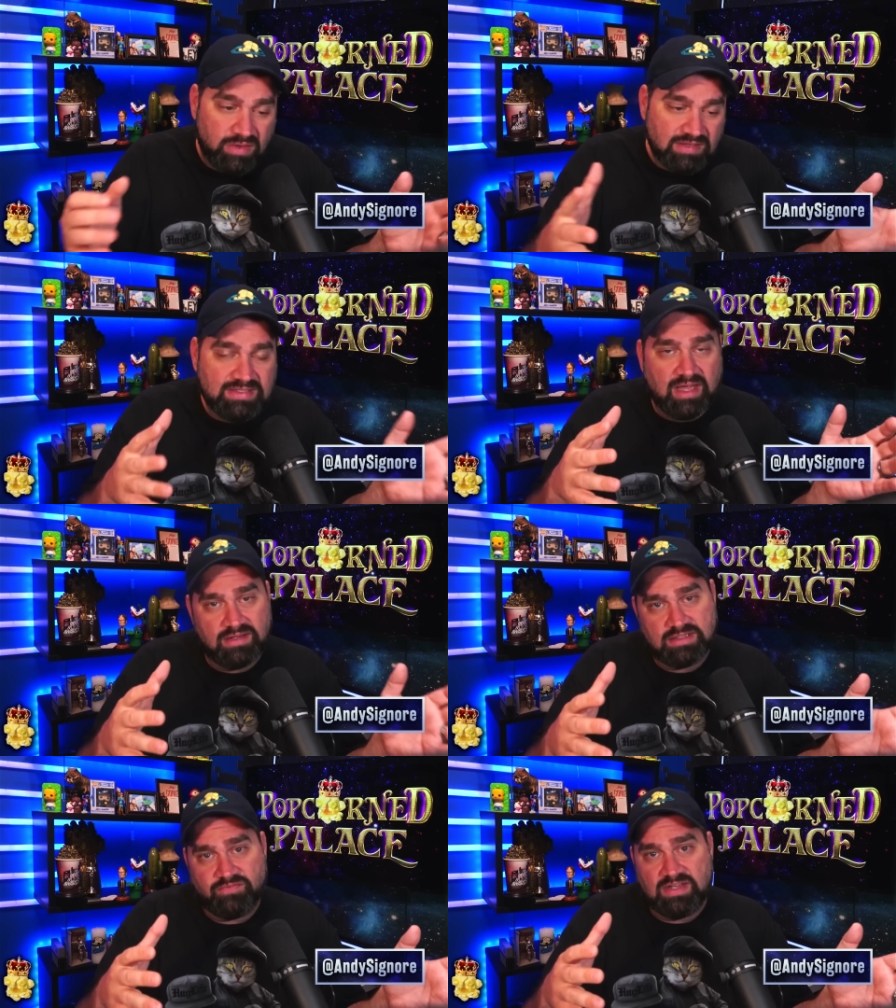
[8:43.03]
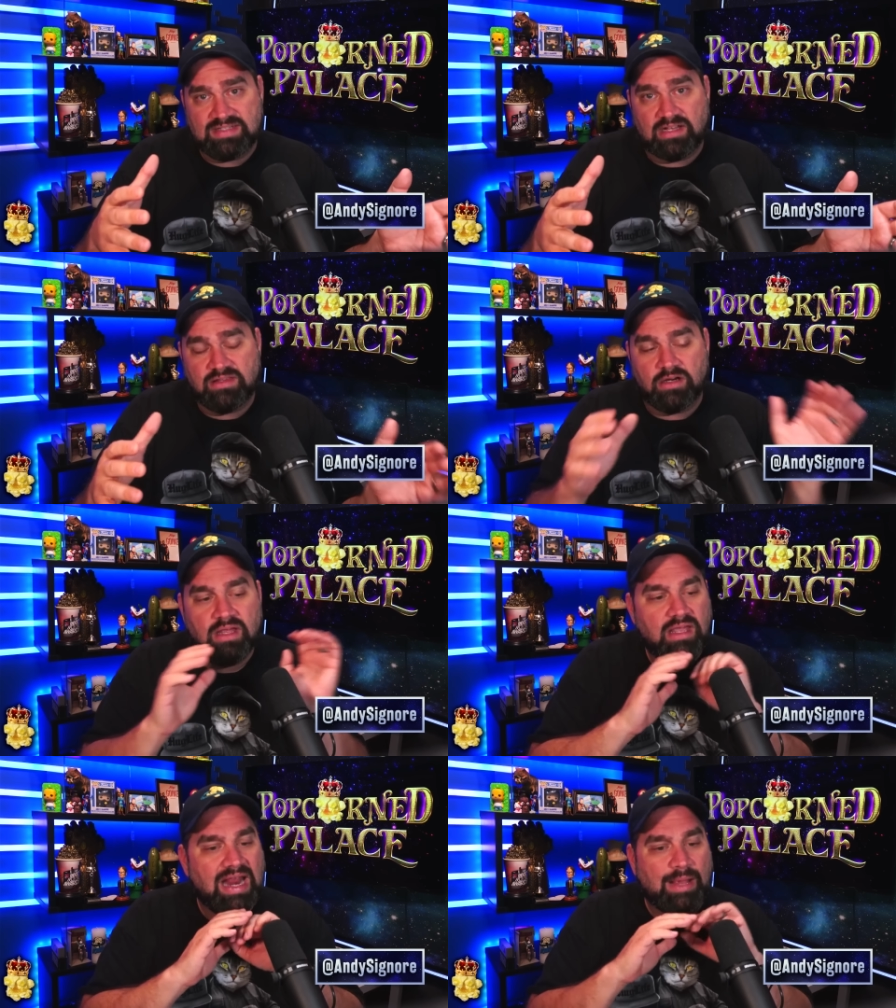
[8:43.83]
When this kind of stuff gets out
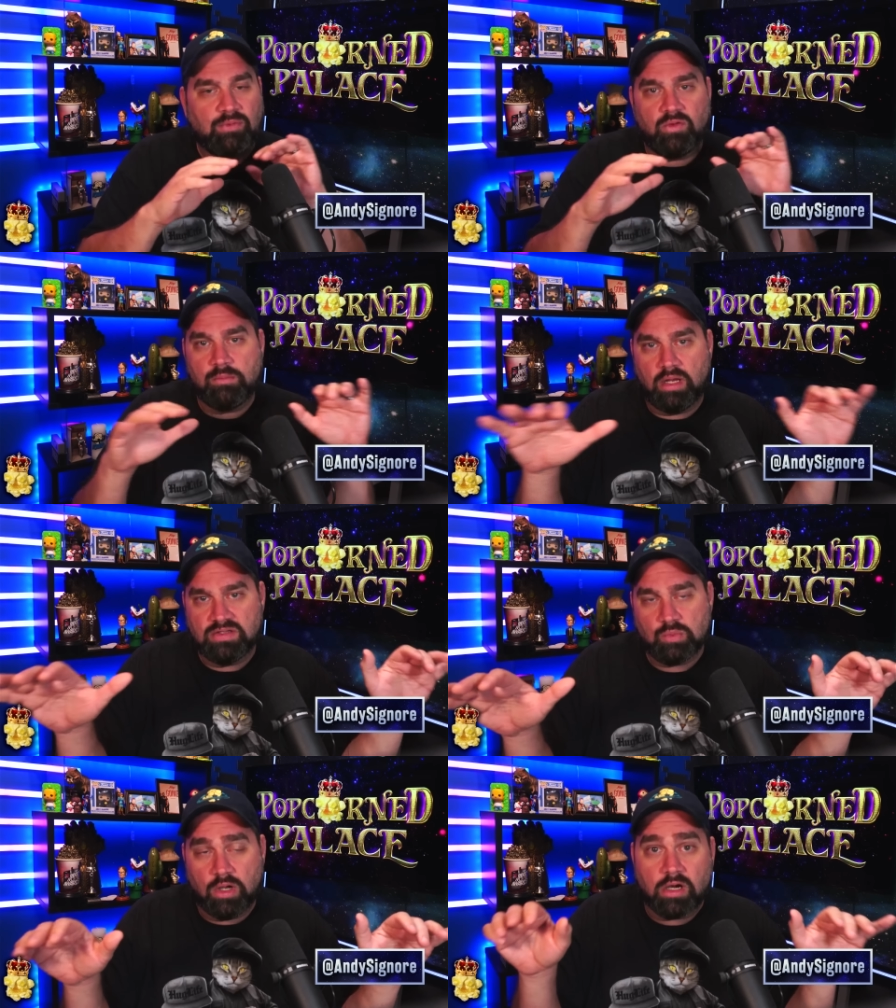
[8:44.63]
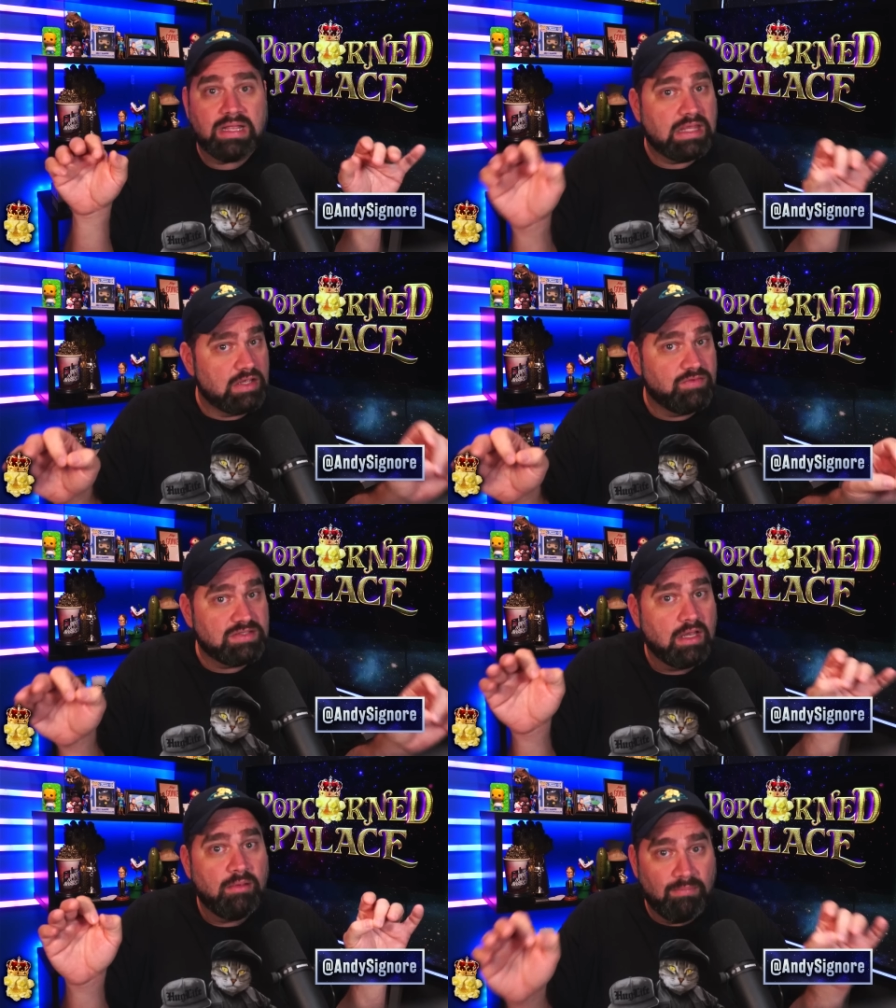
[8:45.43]
there, it absolutely muddies the water and it
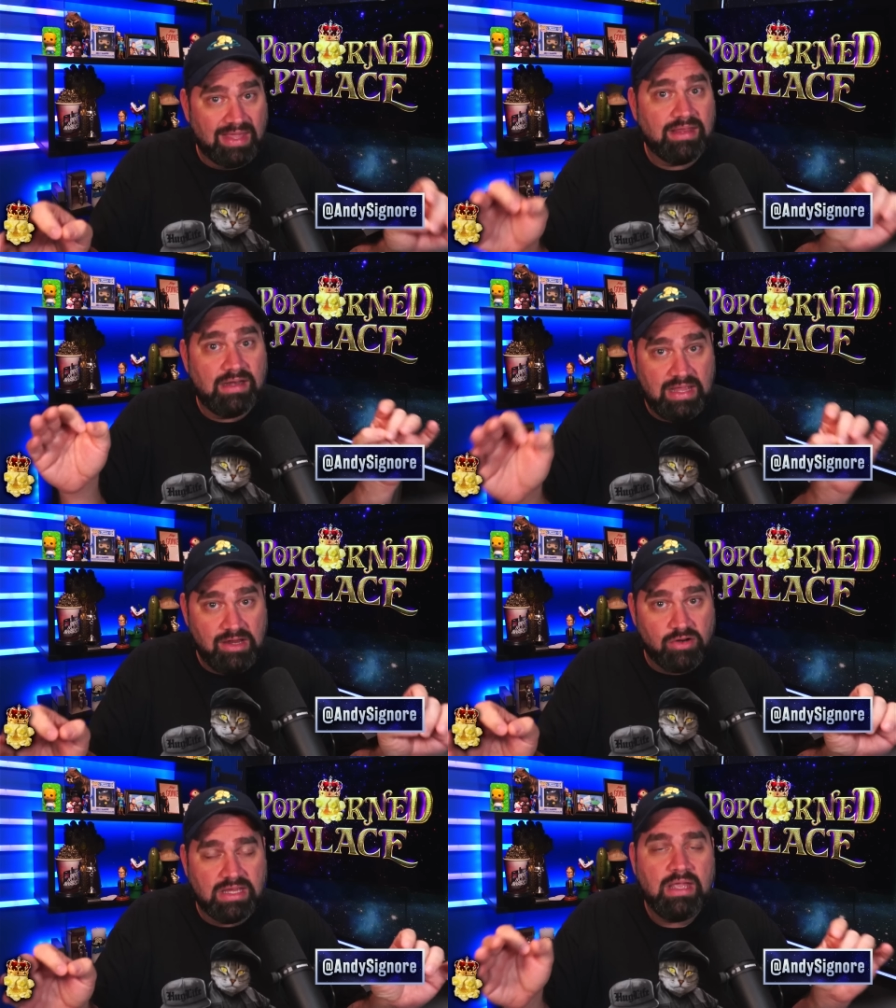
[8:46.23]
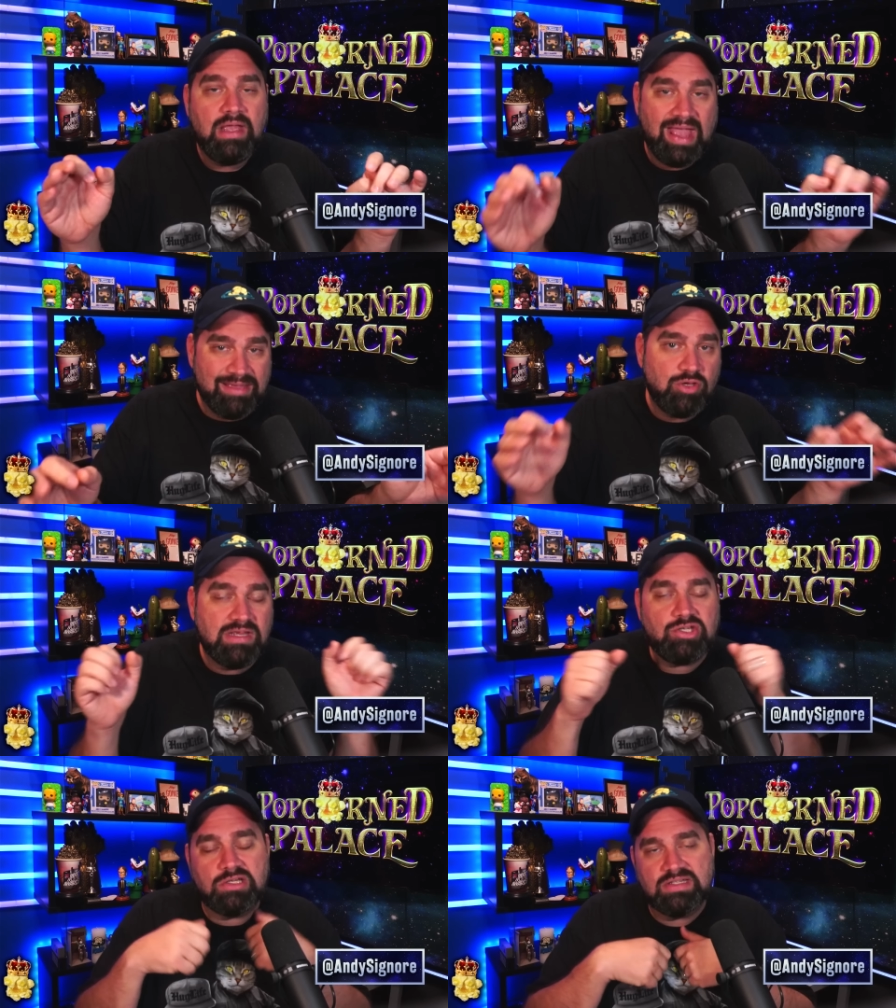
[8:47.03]
gives Meghan and Harry
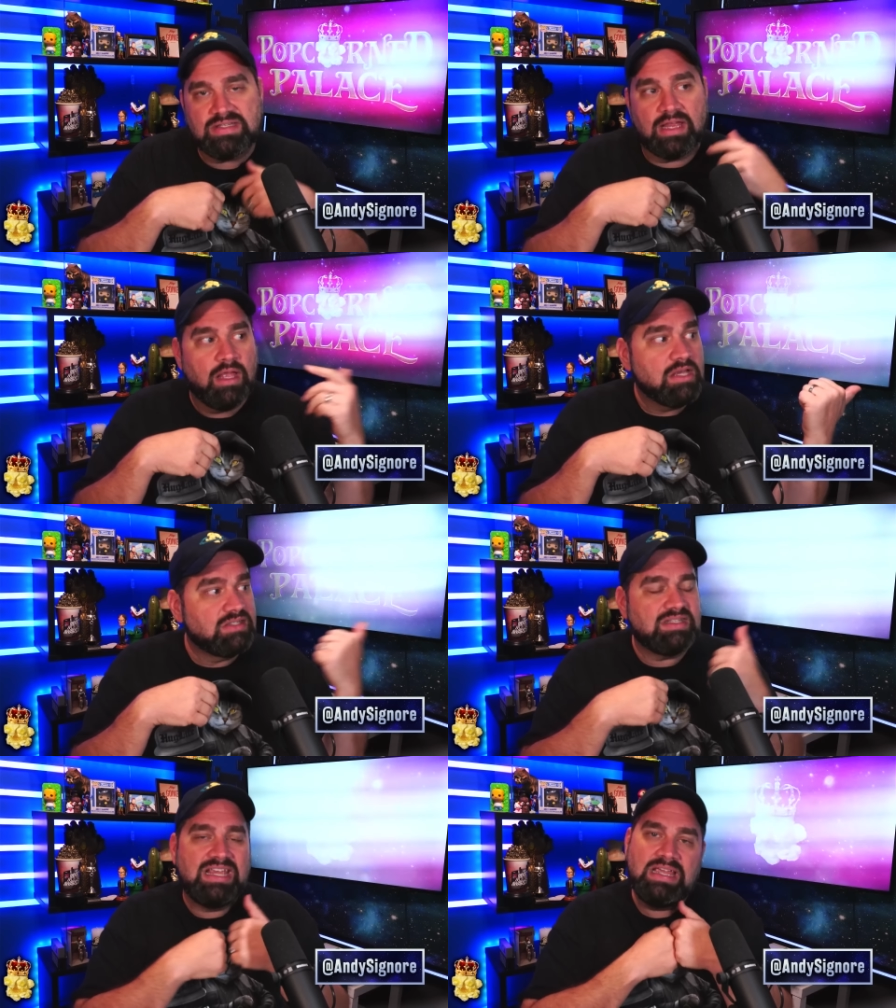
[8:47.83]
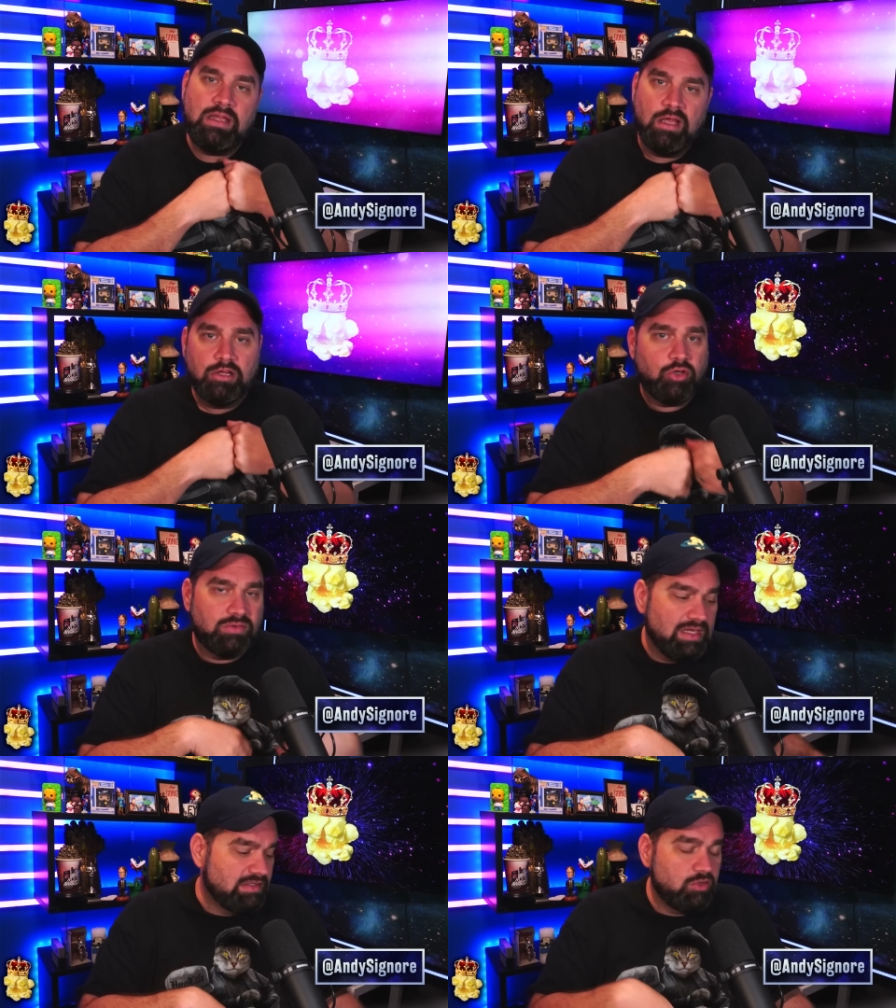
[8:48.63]
ammunition to say, see, look
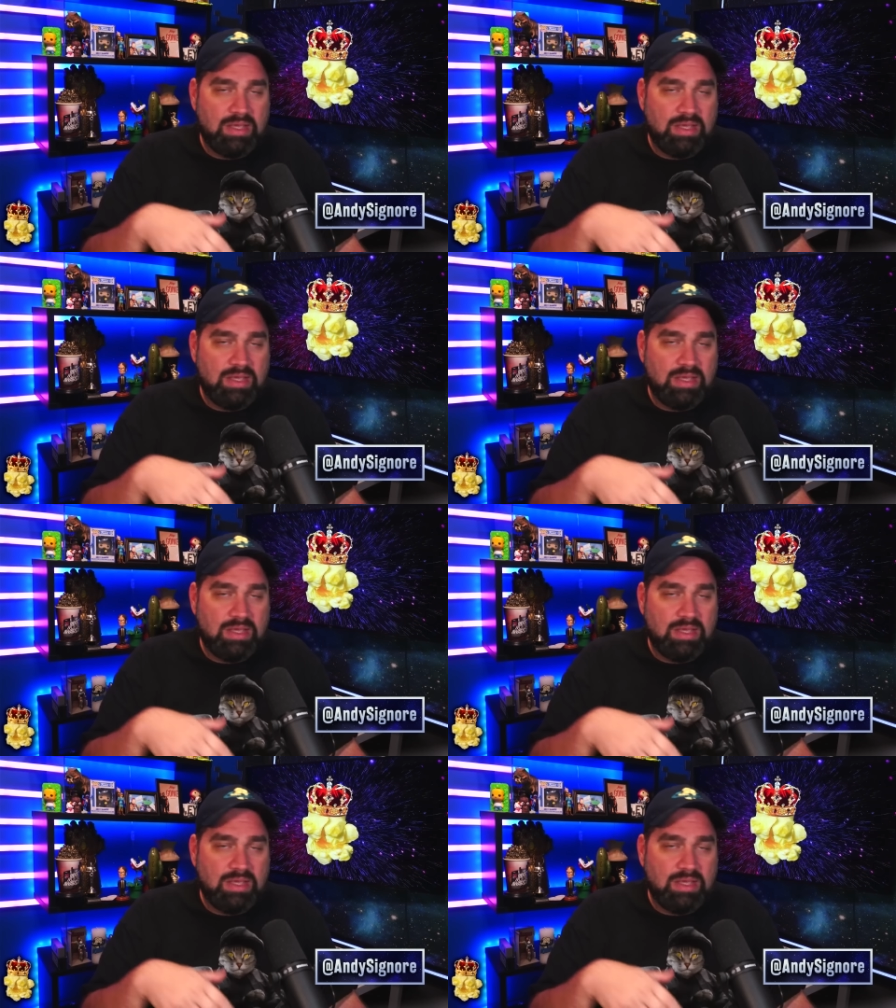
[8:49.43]
what they do.